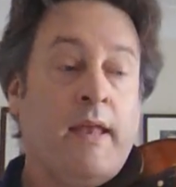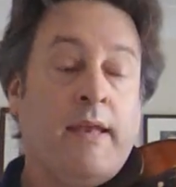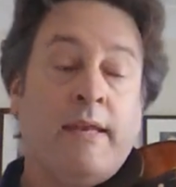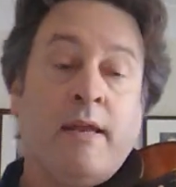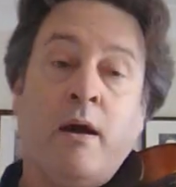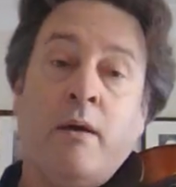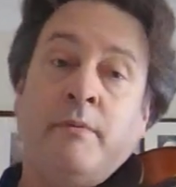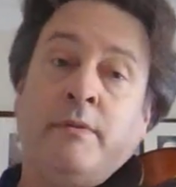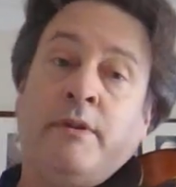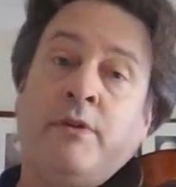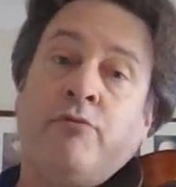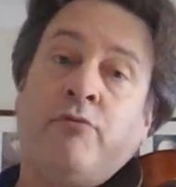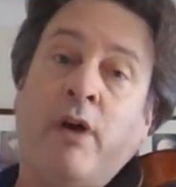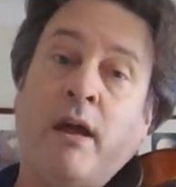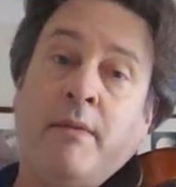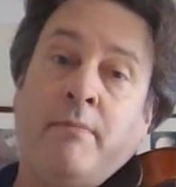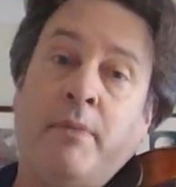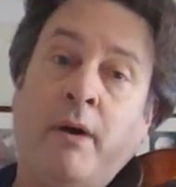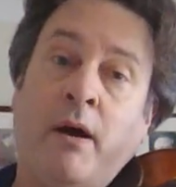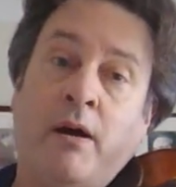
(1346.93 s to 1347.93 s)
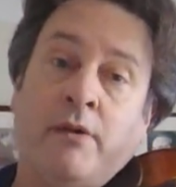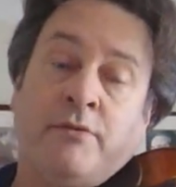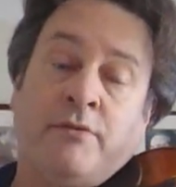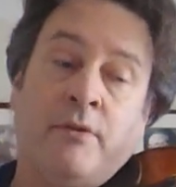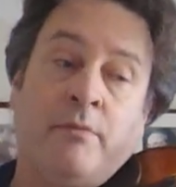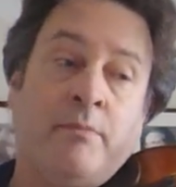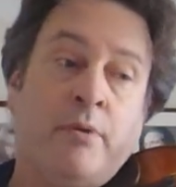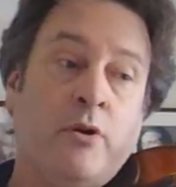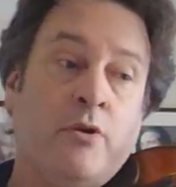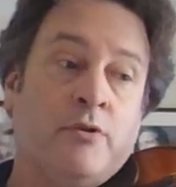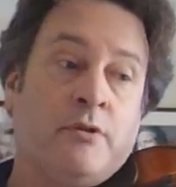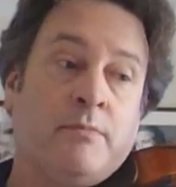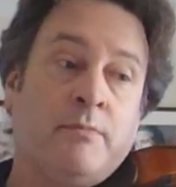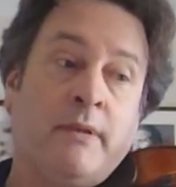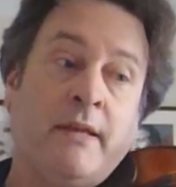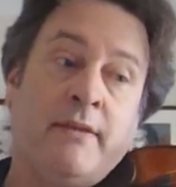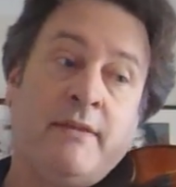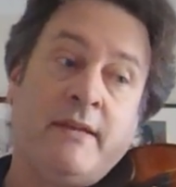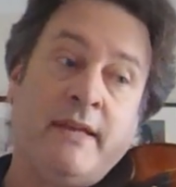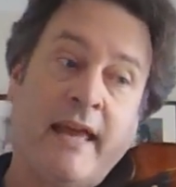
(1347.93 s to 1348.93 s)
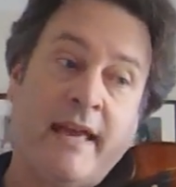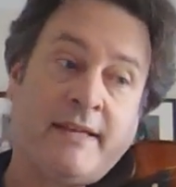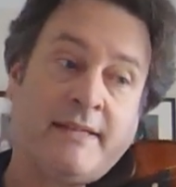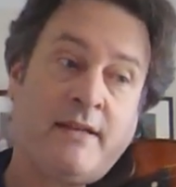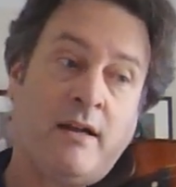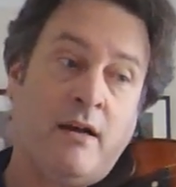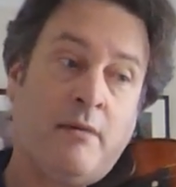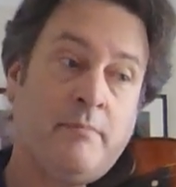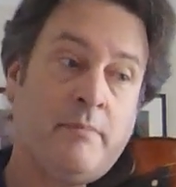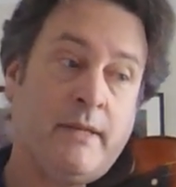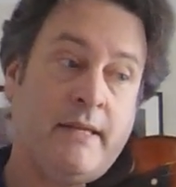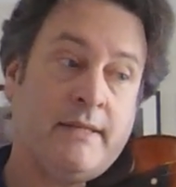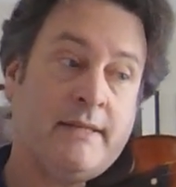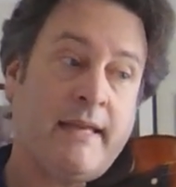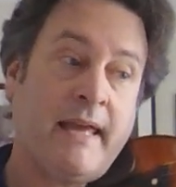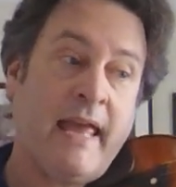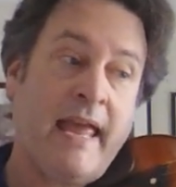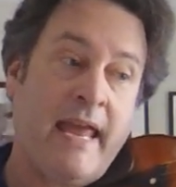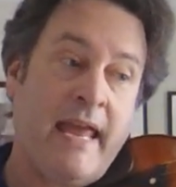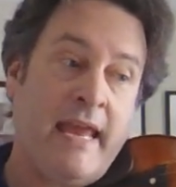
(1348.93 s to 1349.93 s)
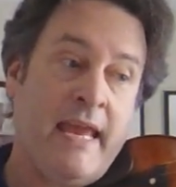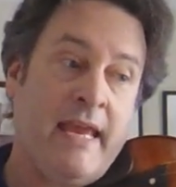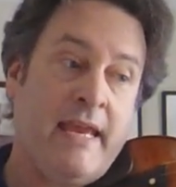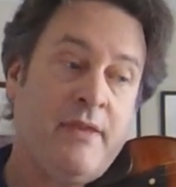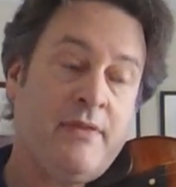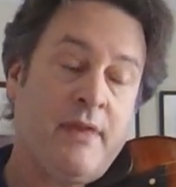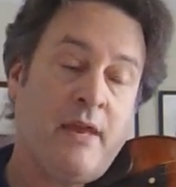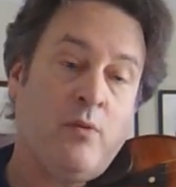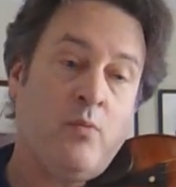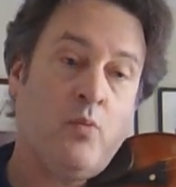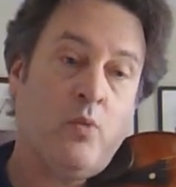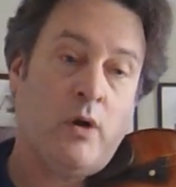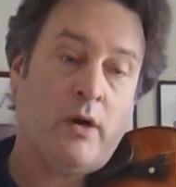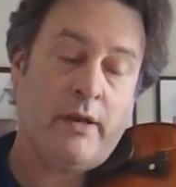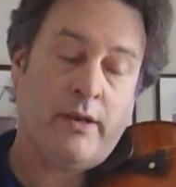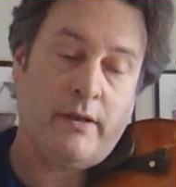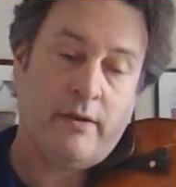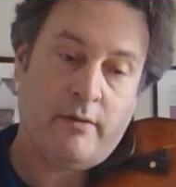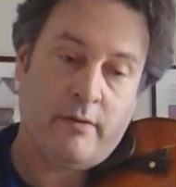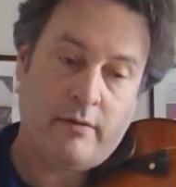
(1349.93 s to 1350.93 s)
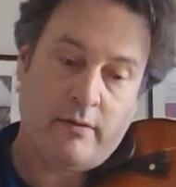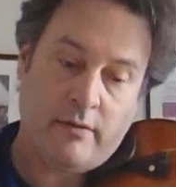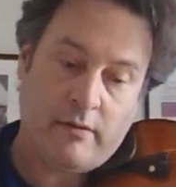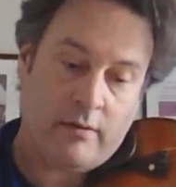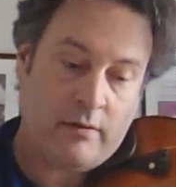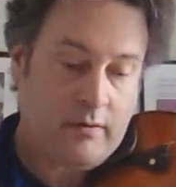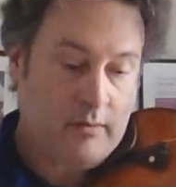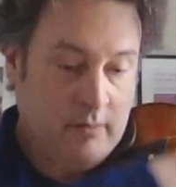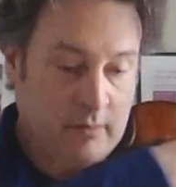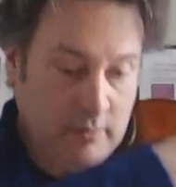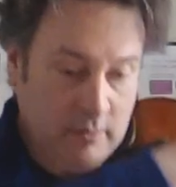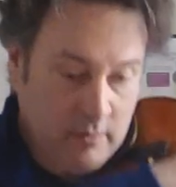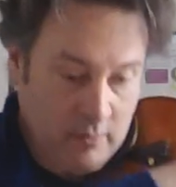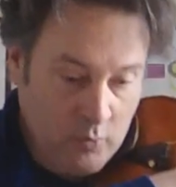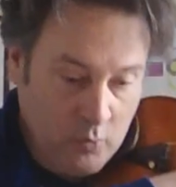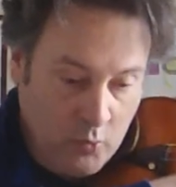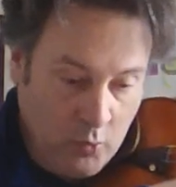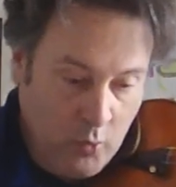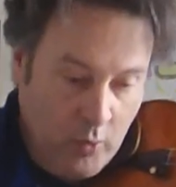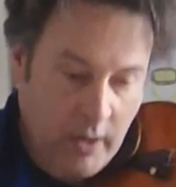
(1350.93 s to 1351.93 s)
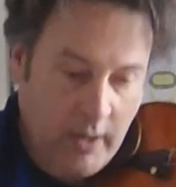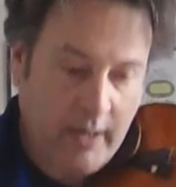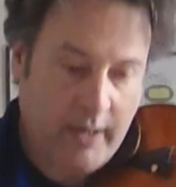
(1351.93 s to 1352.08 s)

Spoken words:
Now I'm in the right part of the bow to play the next upbeat. A, then 1. 1.